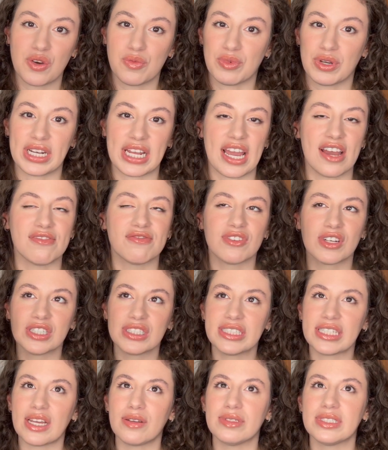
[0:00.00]
pretty. At
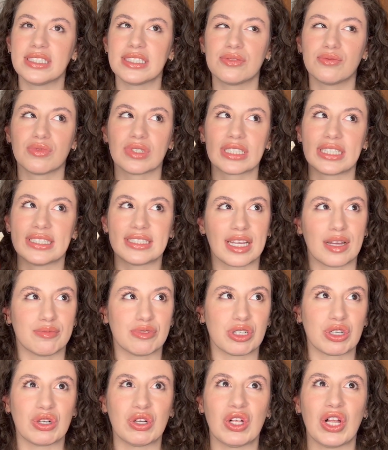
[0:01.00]
first I was really
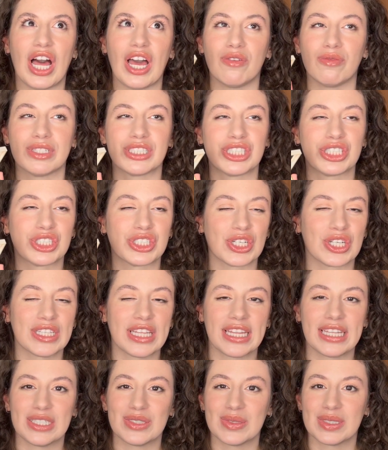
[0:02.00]
skeptical. I wasn't sure
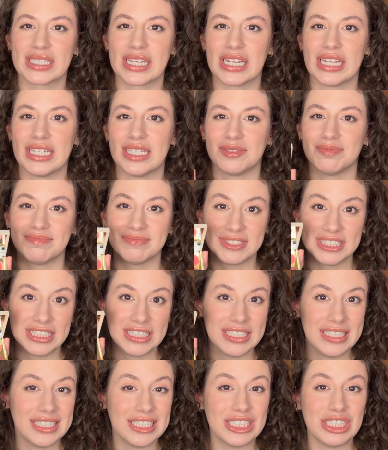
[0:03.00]
that this was gonna
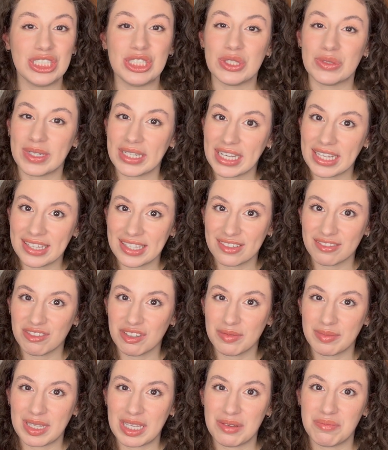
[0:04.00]
do anything for
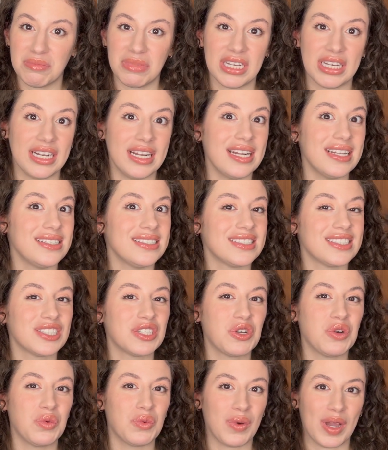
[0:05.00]
me, but it is
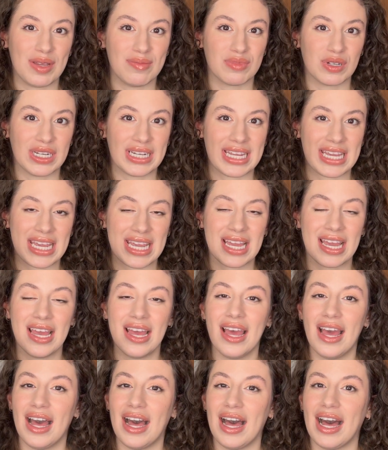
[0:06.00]
quite pretty.
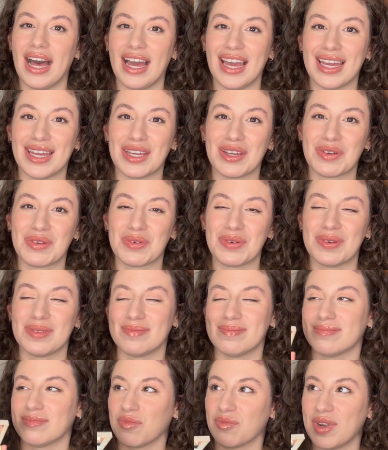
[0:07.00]
I
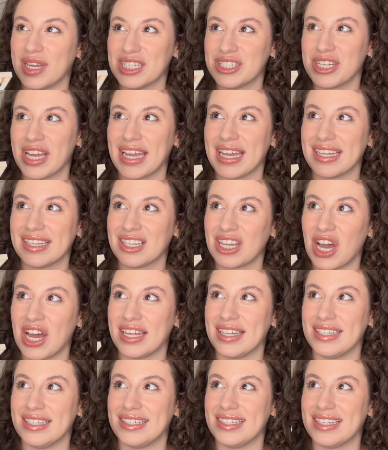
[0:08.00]
wish I had
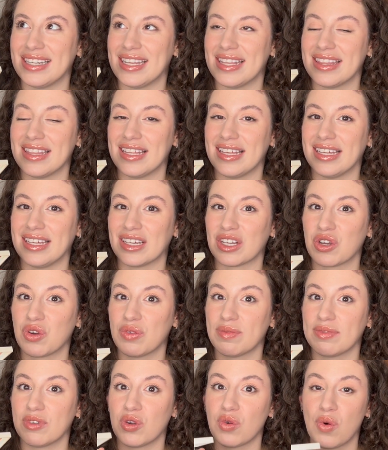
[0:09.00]
gotten the
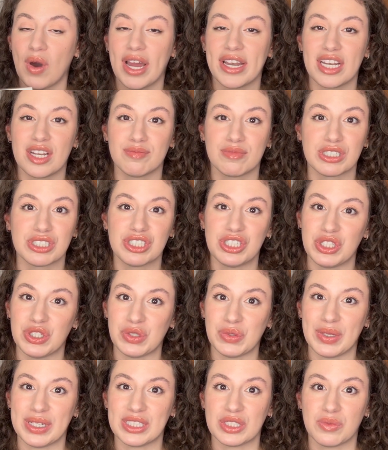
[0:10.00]
quad number
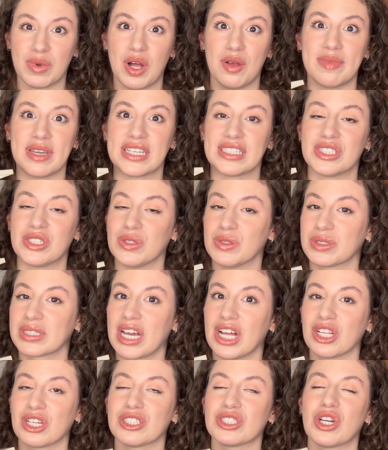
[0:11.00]
2 as well, because those
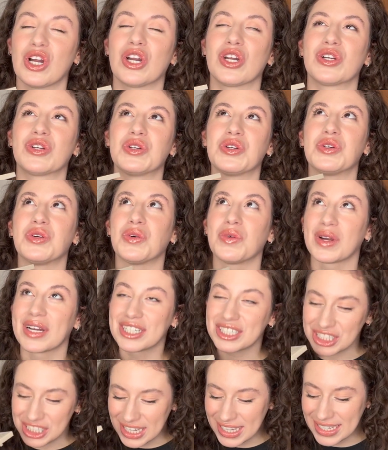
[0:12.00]
colors are
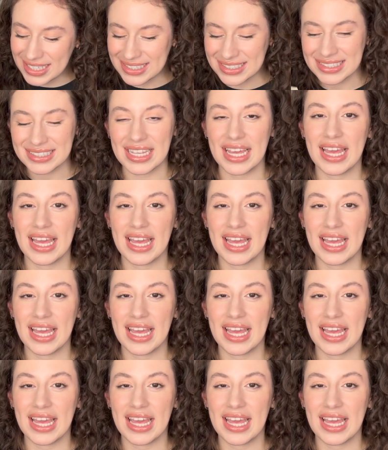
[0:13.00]
gorgeous.